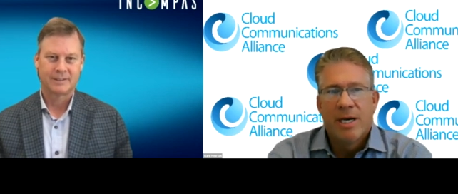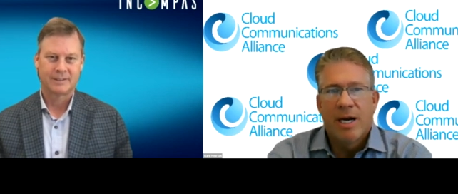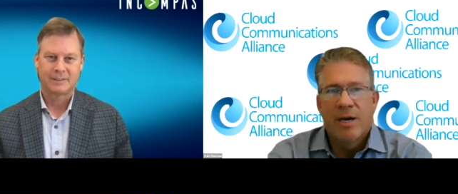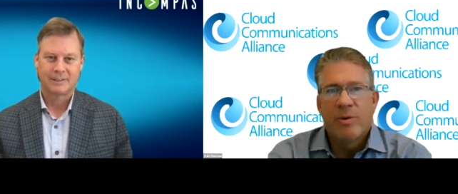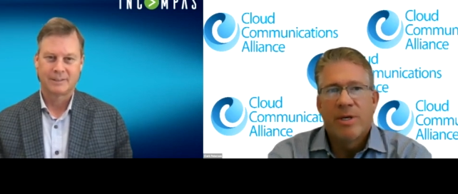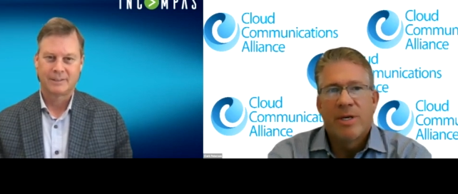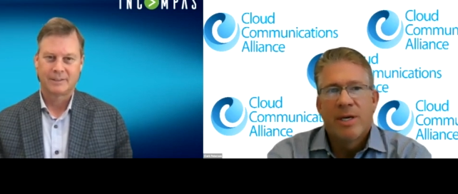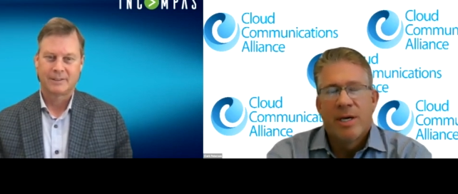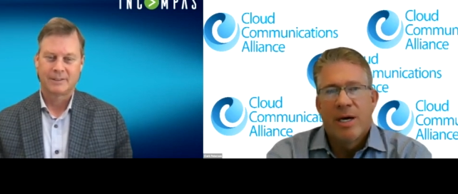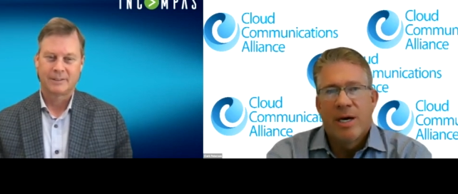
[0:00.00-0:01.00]
Speaker 1: I
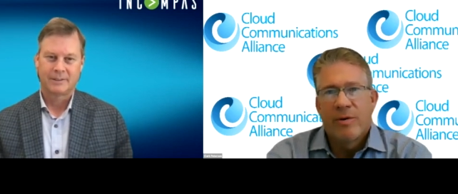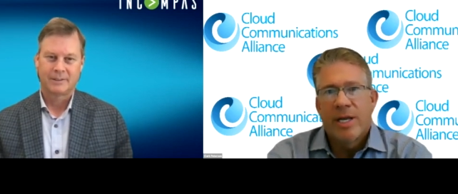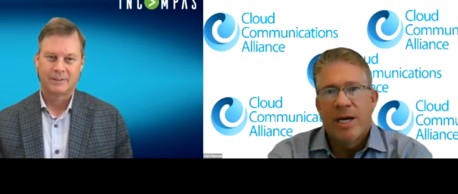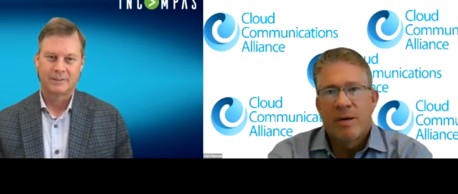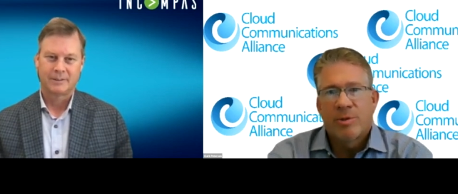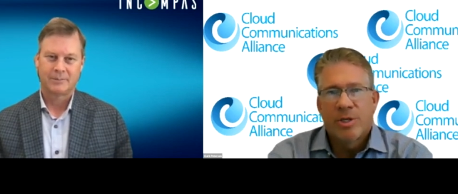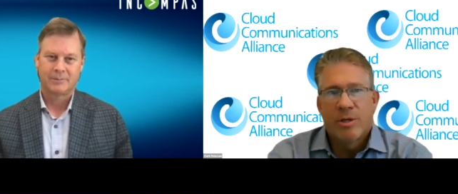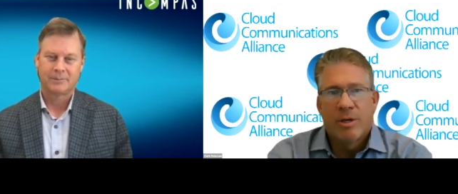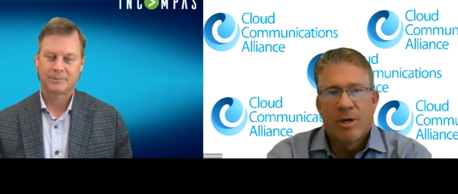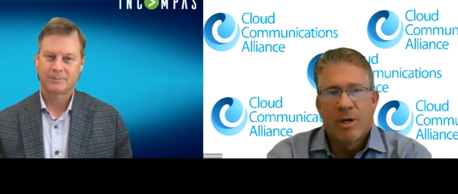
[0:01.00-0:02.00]
would I would
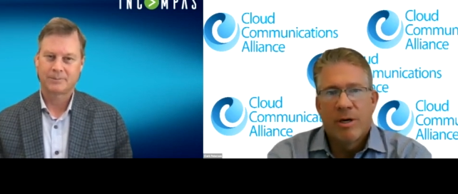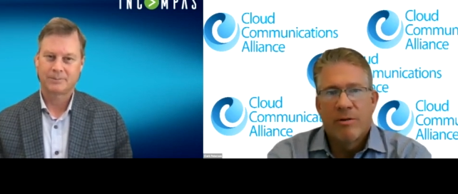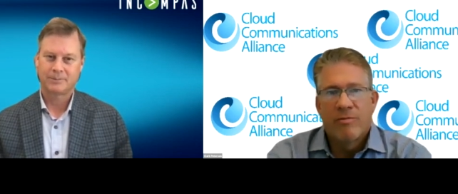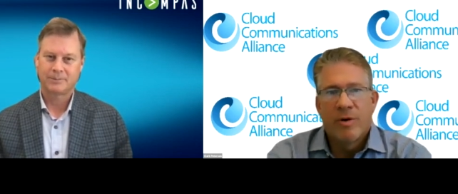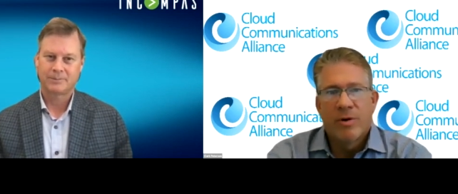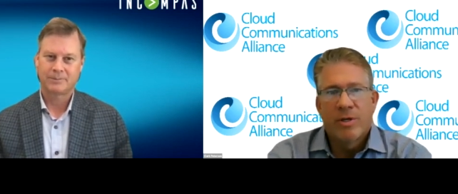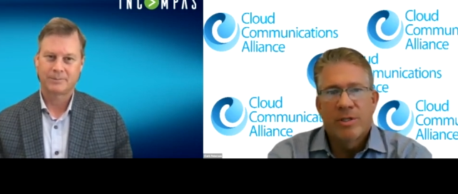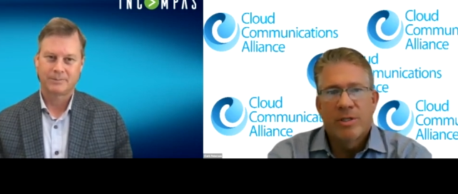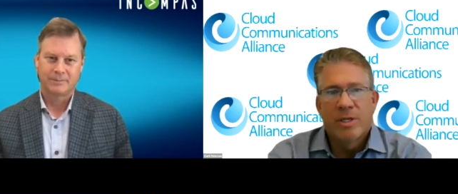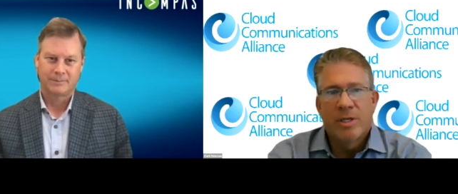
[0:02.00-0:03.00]
capture our
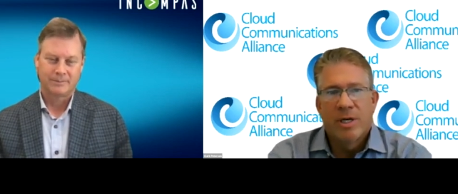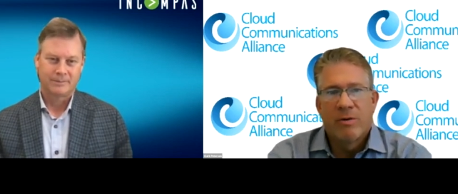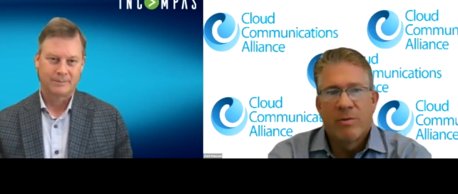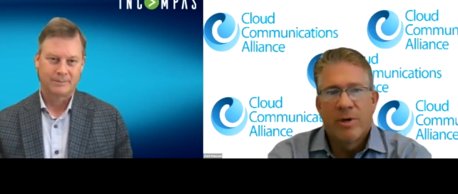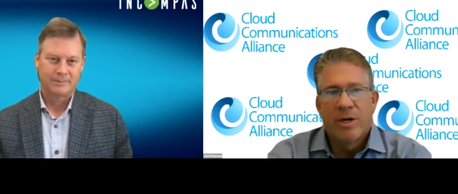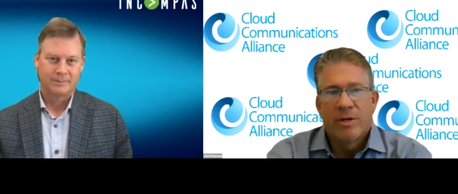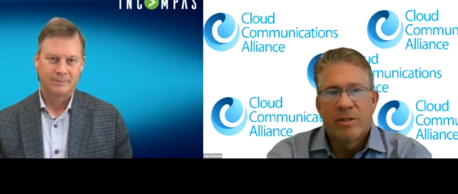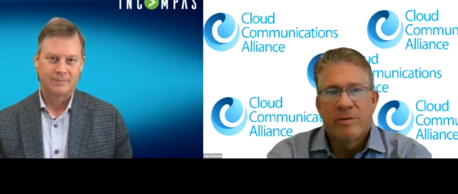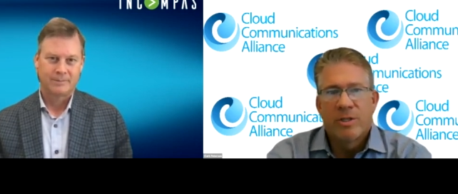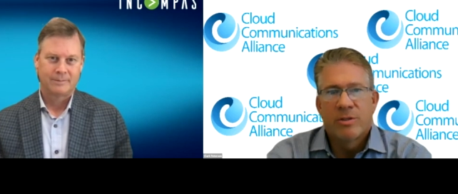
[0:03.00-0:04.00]
focus and uh,
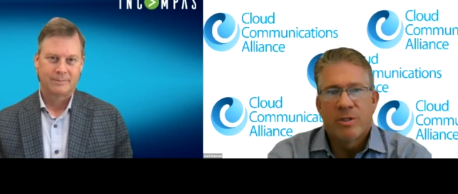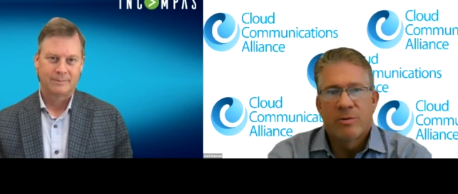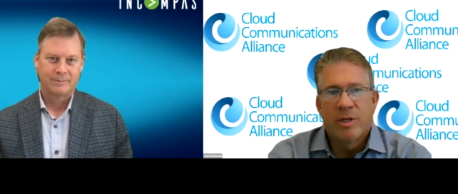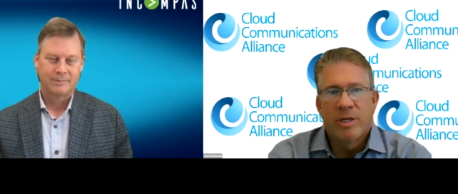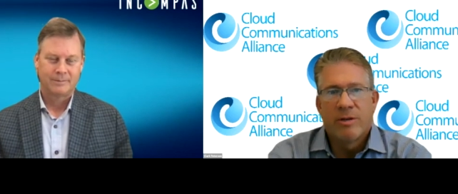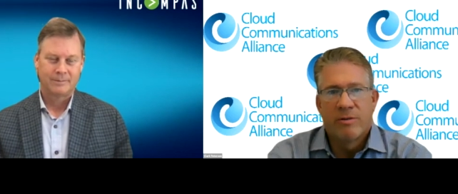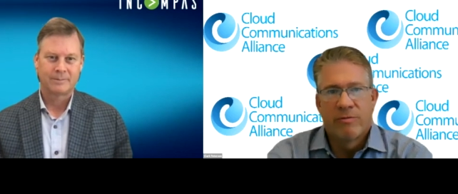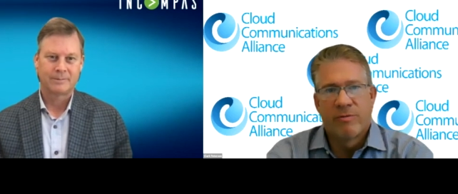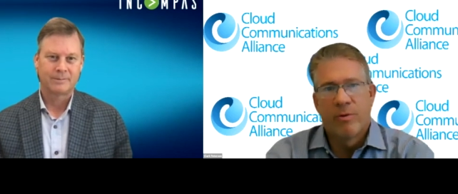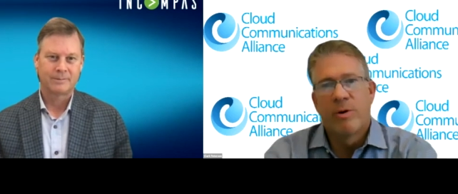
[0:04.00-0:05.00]
areas of interest really
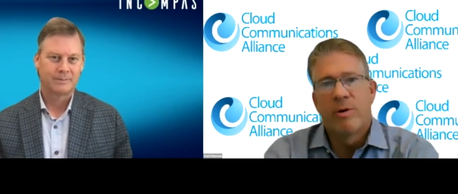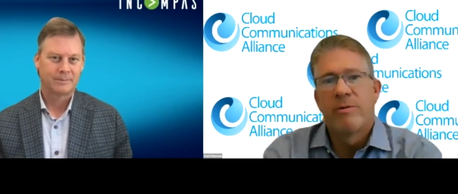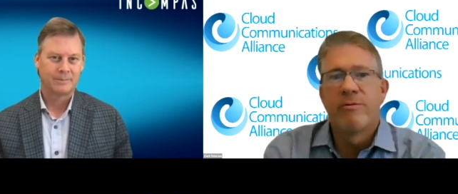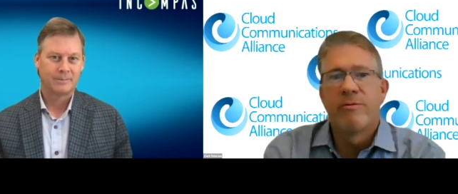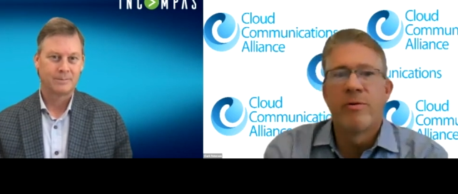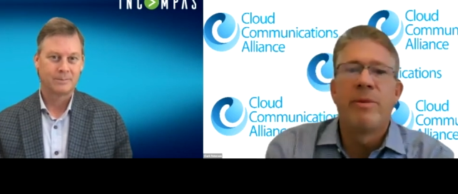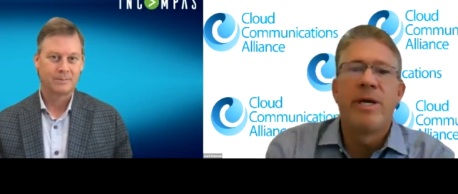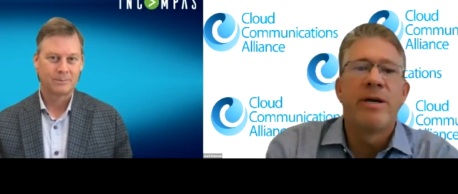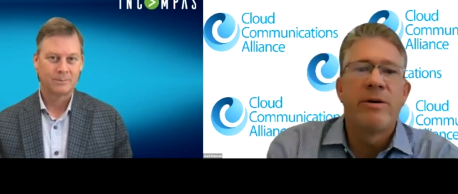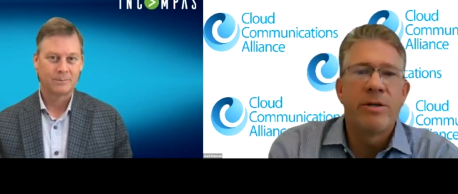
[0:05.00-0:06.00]
in four four
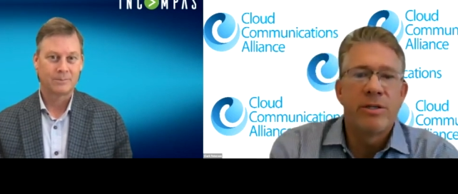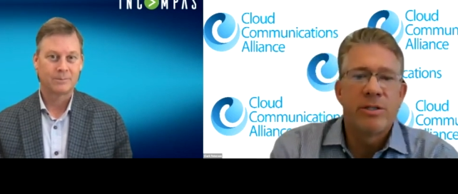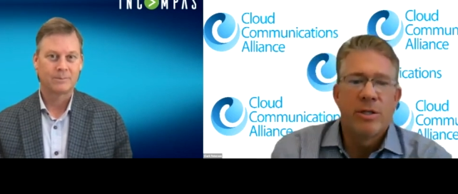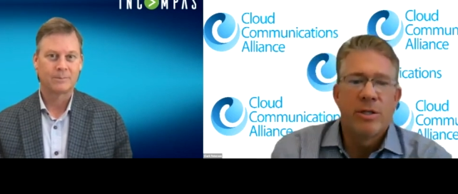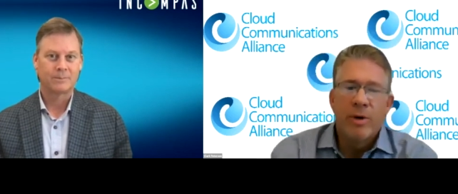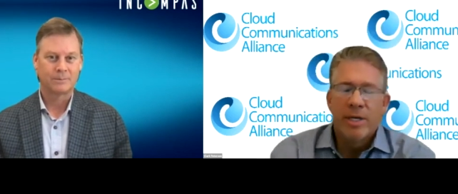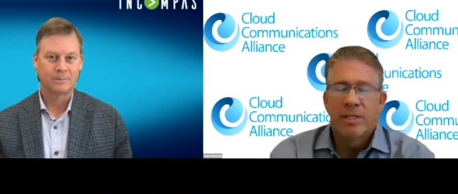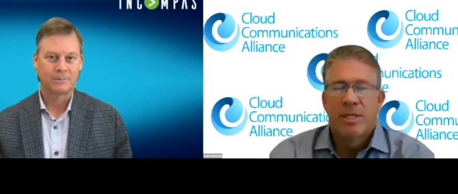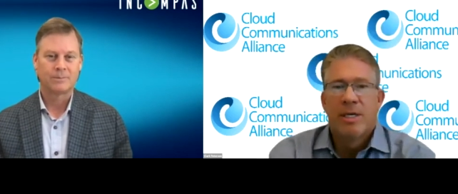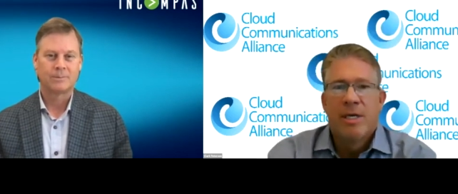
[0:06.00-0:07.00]
main areas. You know,
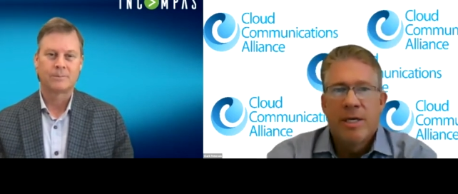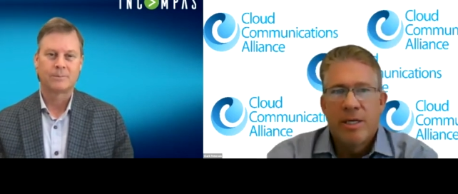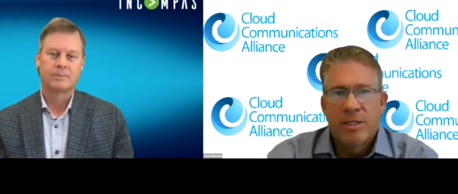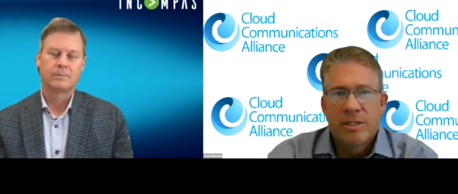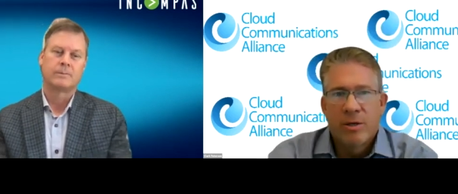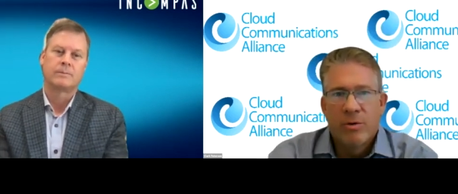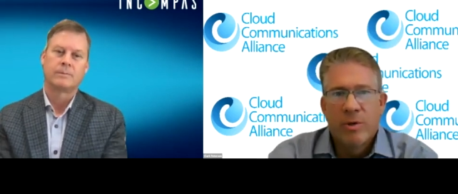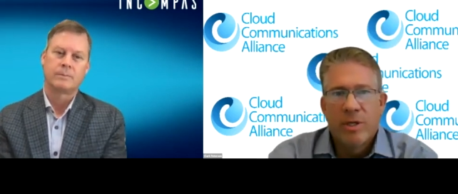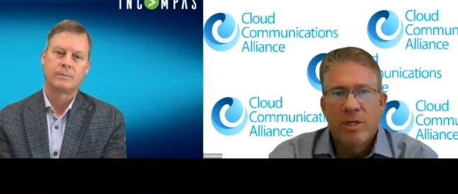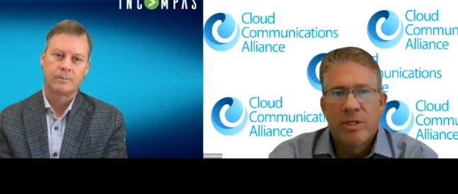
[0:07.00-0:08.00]
one is is to
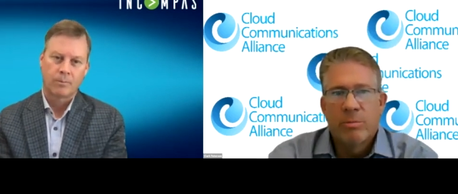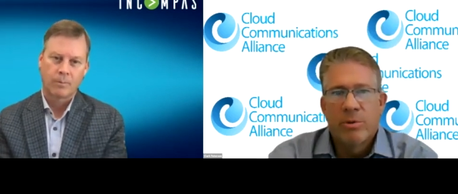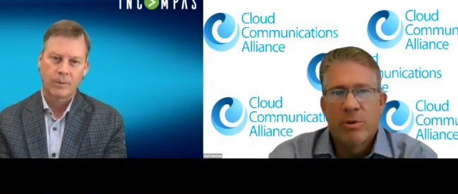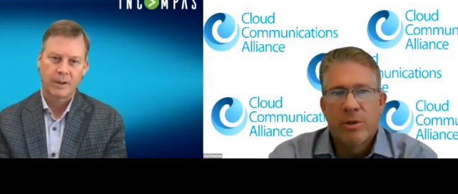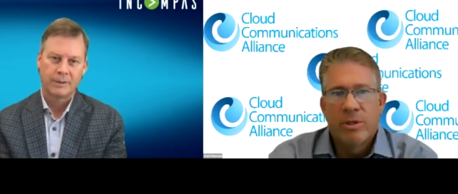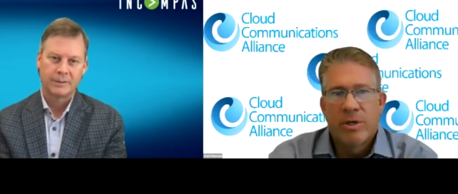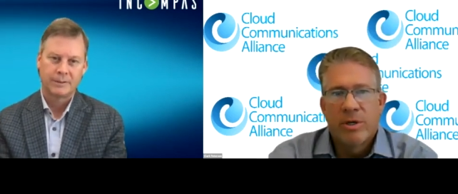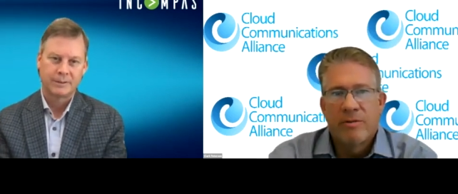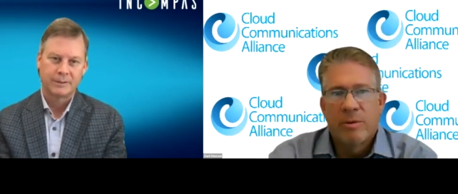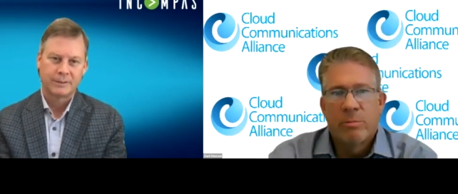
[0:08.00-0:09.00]
really support and drive the